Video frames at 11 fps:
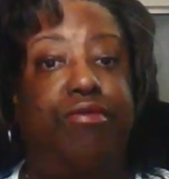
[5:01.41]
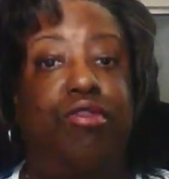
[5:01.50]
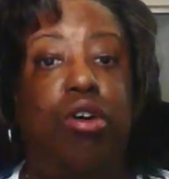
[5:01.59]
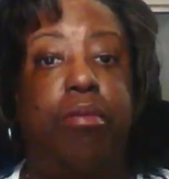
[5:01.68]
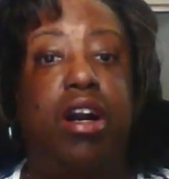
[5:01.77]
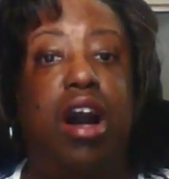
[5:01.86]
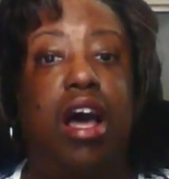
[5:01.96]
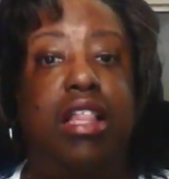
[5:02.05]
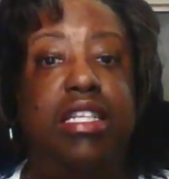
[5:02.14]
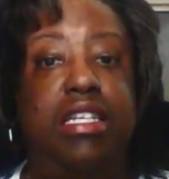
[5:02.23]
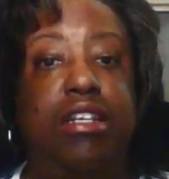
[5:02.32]
former
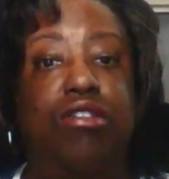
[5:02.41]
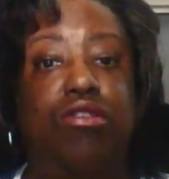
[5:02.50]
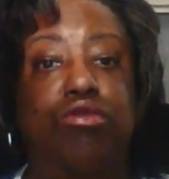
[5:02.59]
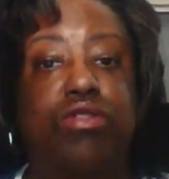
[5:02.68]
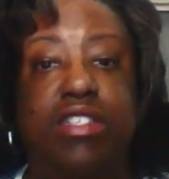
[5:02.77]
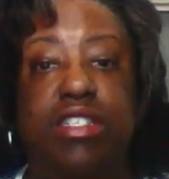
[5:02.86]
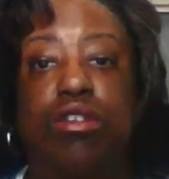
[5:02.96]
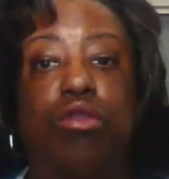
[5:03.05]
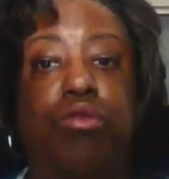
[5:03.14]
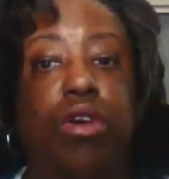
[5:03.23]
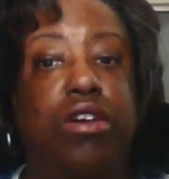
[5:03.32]
colleague who
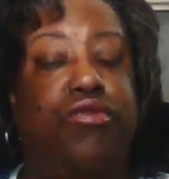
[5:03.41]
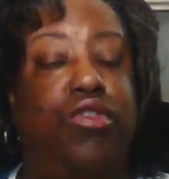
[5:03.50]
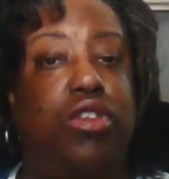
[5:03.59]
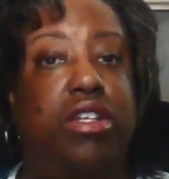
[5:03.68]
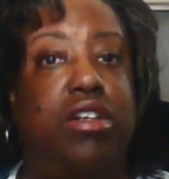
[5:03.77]
still works for the